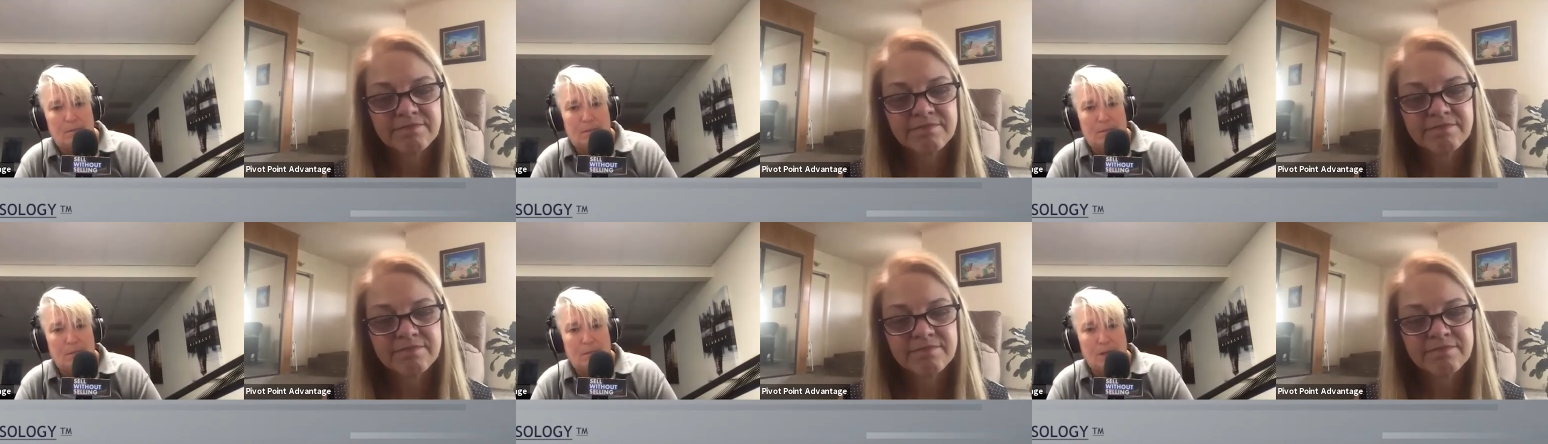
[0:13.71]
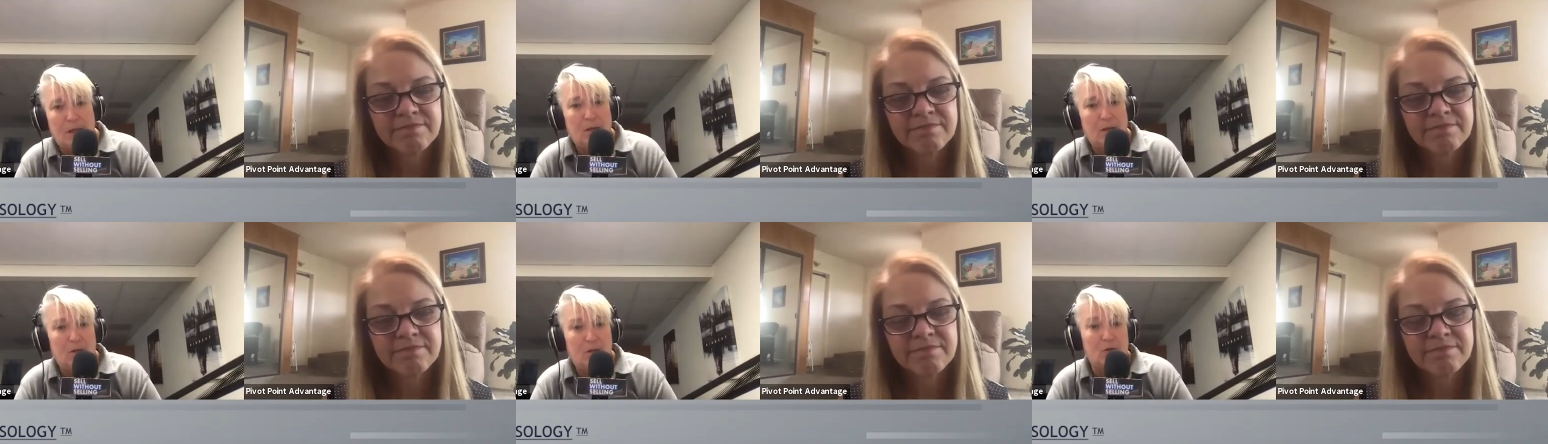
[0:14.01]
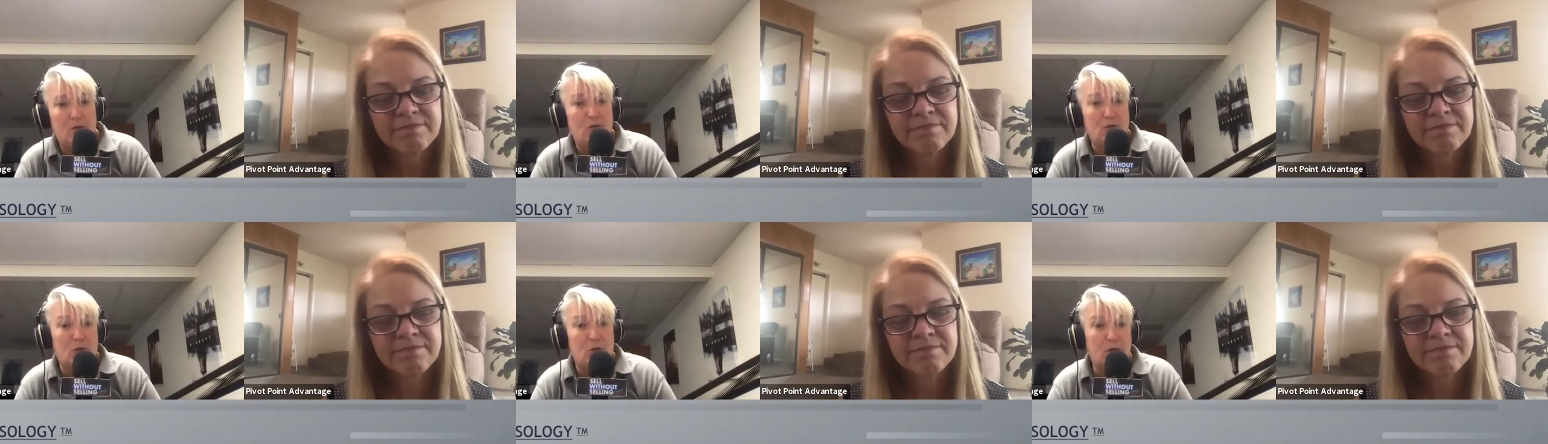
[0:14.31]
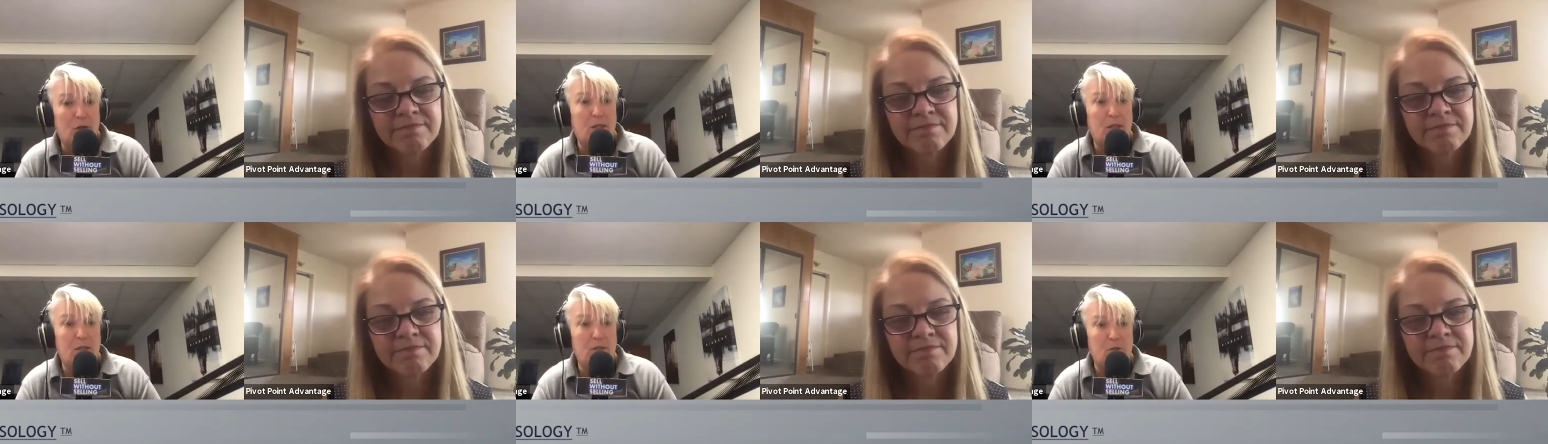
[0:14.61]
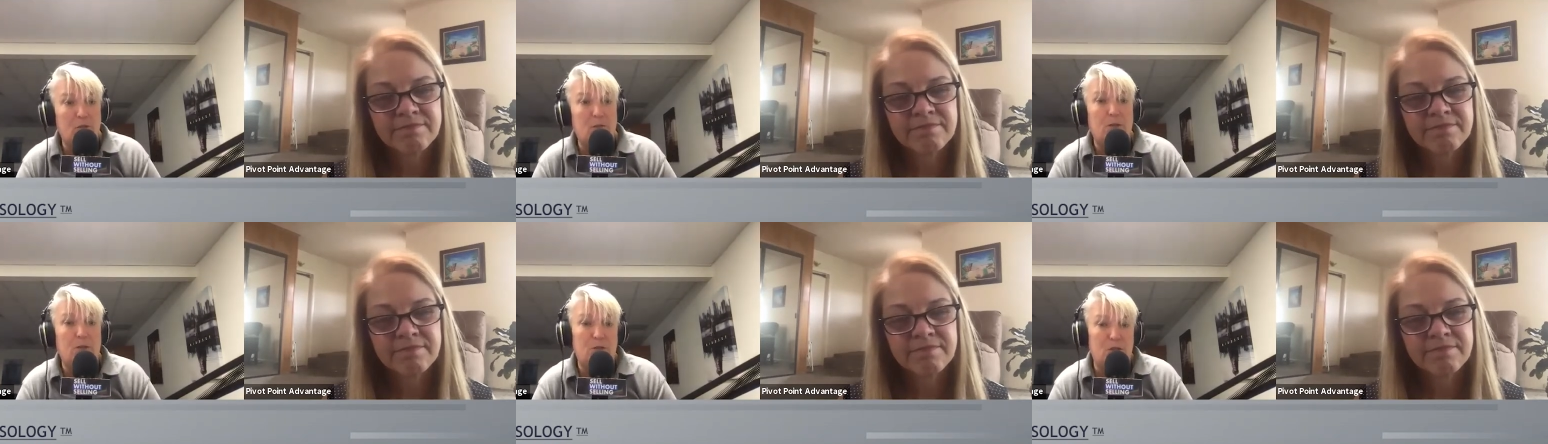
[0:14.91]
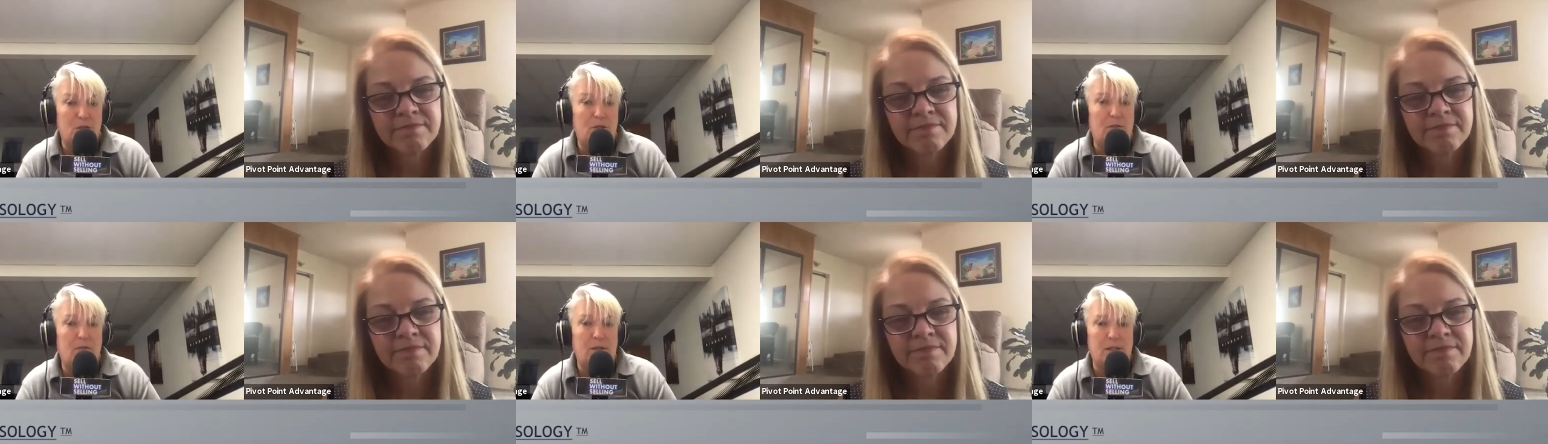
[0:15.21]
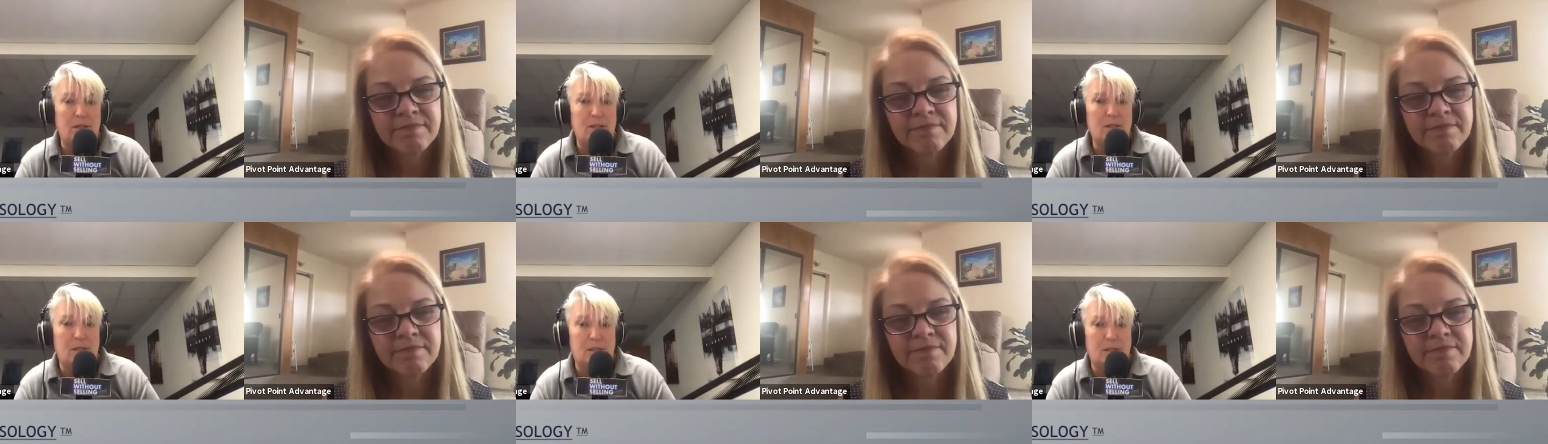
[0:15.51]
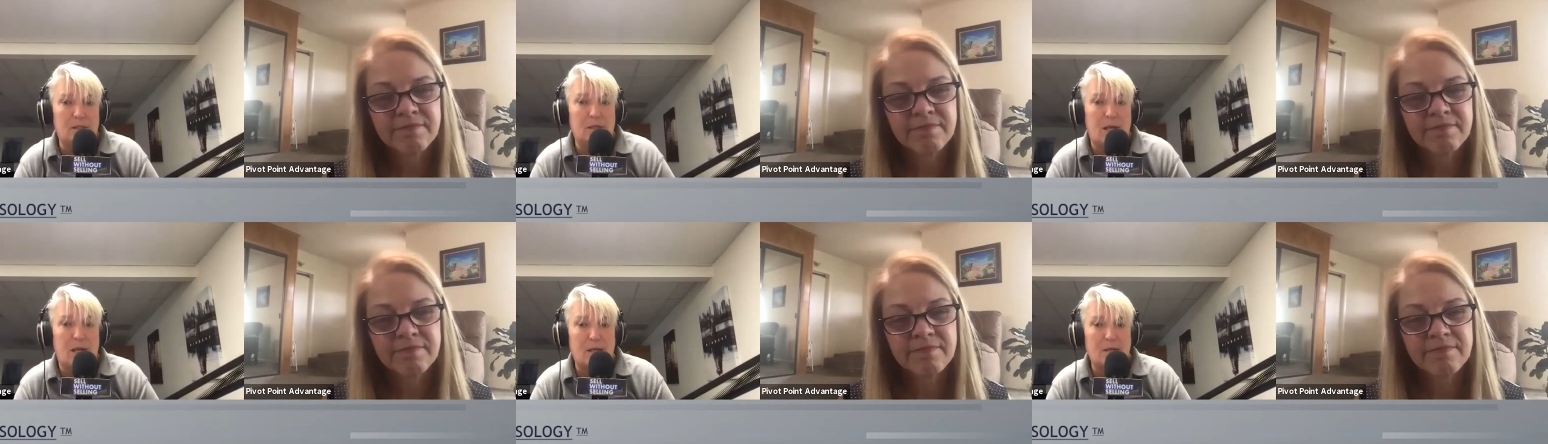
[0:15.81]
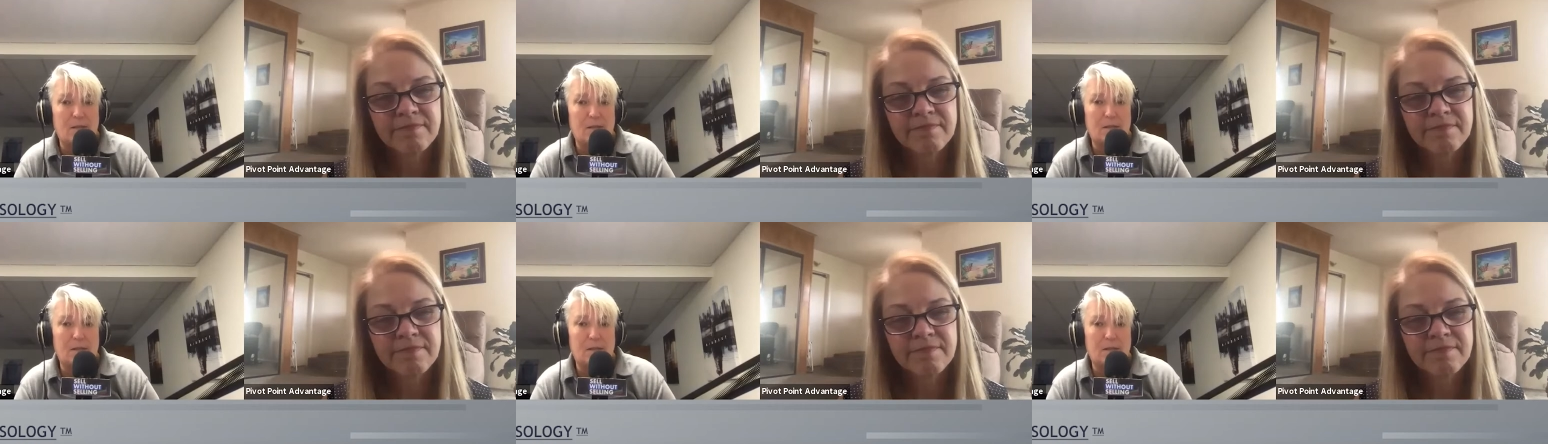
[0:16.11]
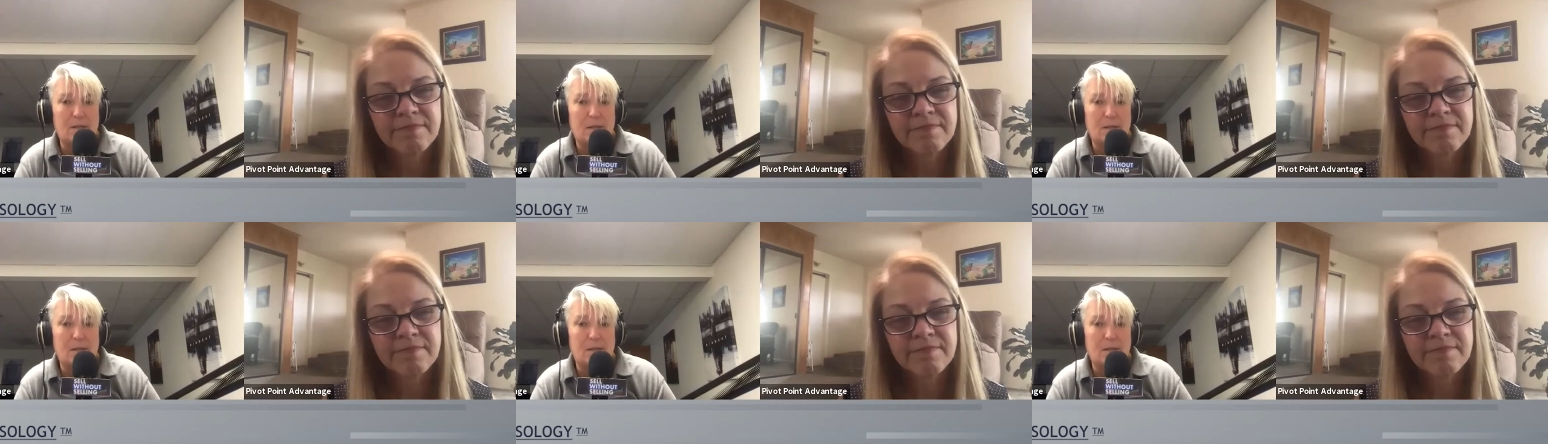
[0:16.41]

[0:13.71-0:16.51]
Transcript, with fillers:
Speaker 1: in their journey to achieving success